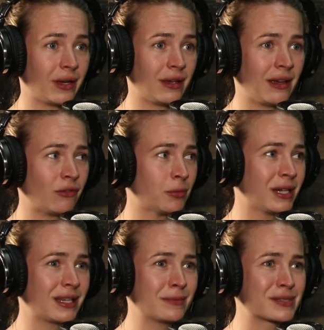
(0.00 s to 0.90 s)
Oh,
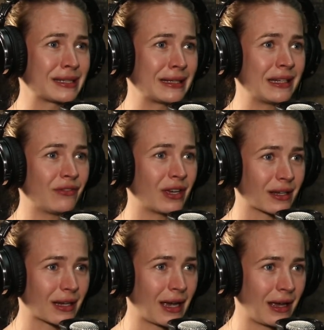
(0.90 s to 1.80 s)
everybody keeps leaving.